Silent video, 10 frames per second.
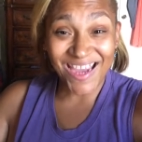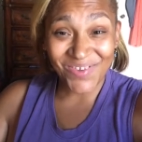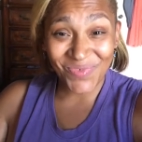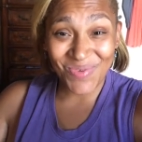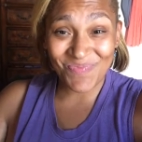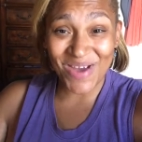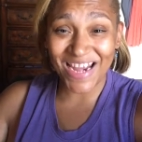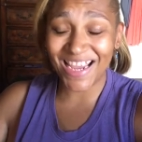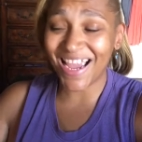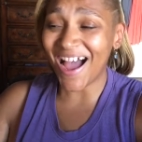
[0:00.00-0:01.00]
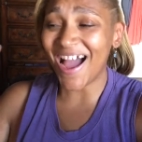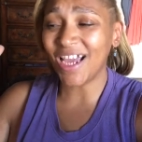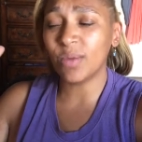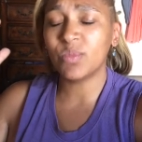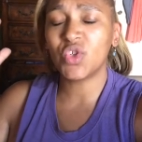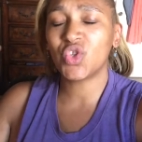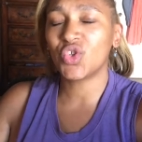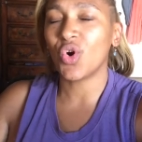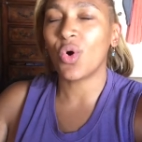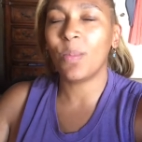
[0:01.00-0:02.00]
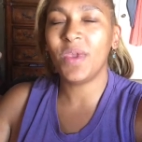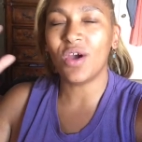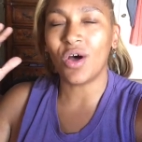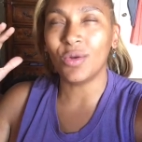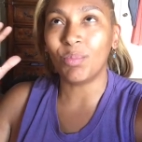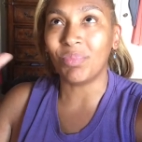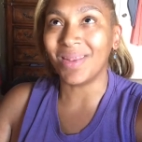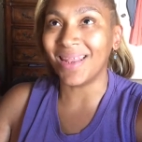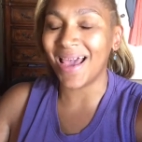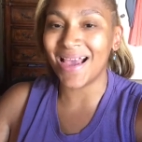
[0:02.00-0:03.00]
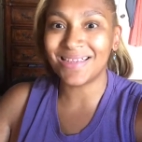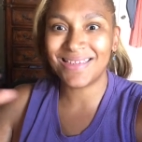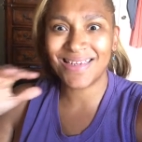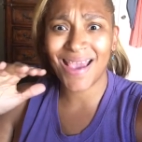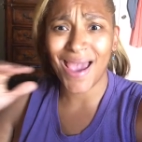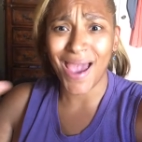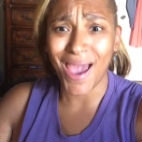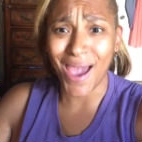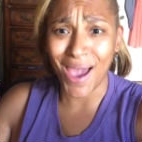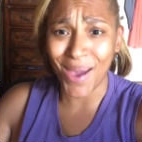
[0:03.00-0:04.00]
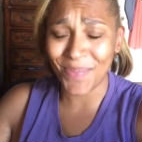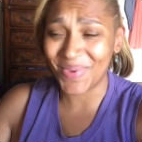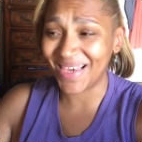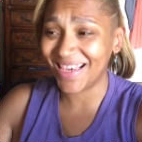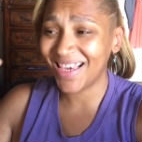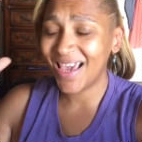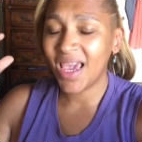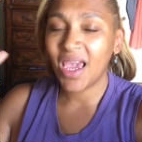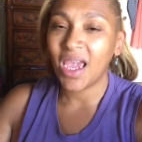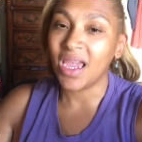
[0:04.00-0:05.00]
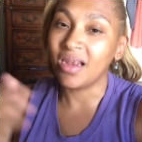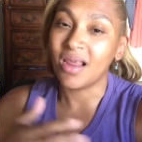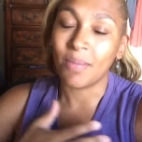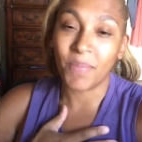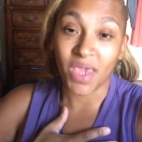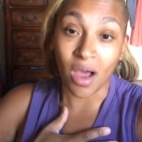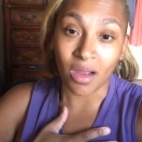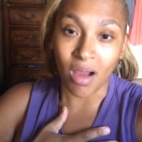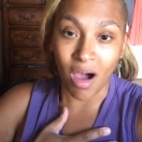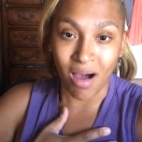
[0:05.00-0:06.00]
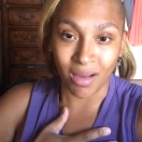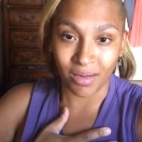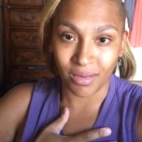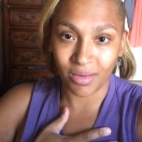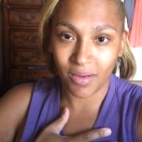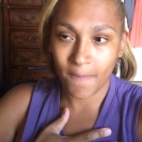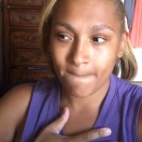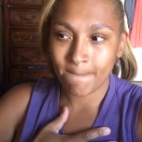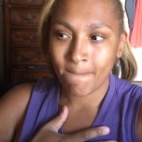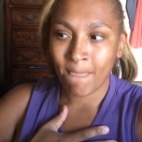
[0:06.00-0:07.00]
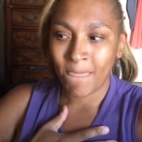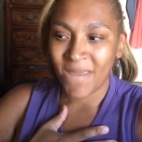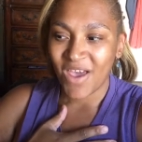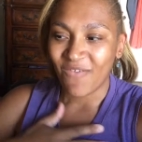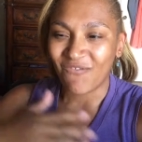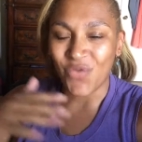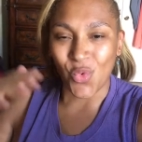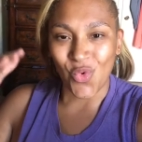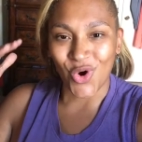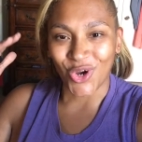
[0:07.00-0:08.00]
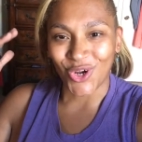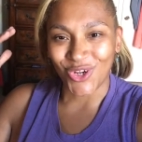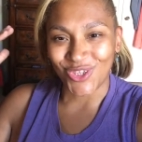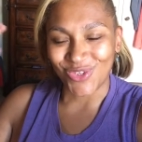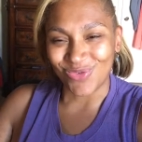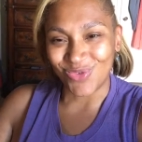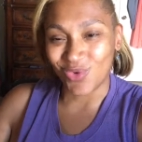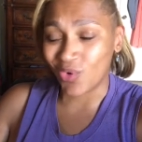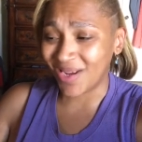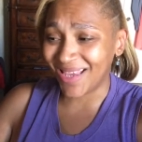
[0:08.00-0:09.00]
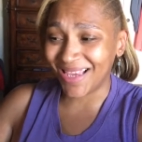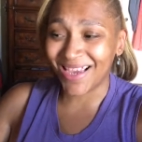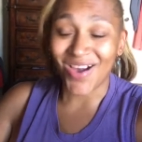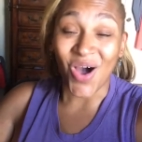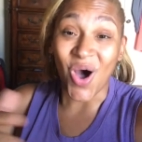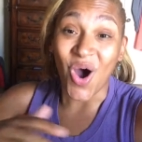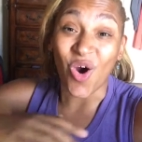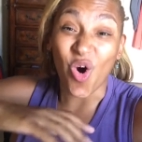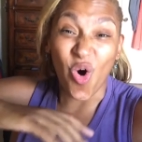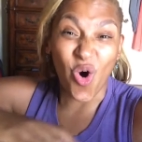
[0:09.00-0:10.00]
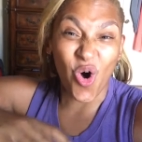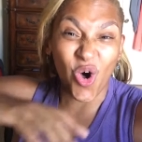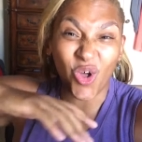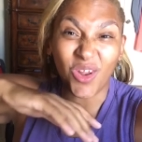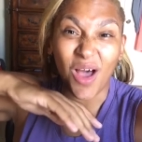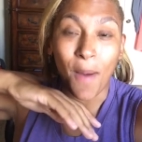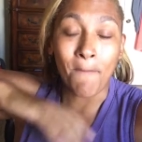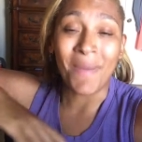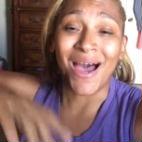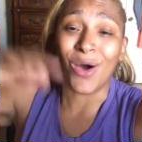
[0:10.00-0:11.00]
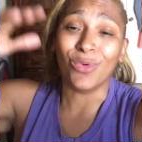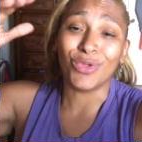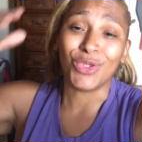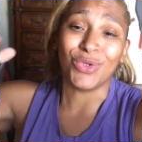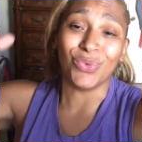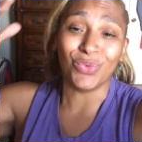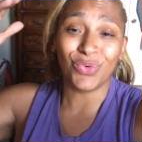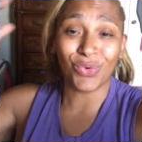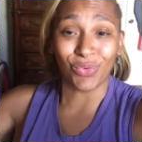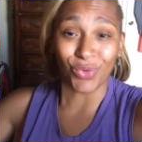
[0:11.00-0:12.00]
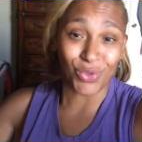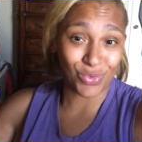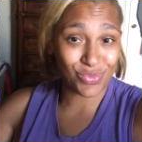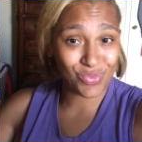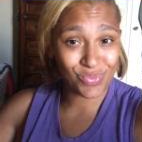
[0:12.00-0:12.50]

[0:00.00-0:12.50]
everybody. I am so beyond blessed, happy, and beyond honored for you joining our All About You crew.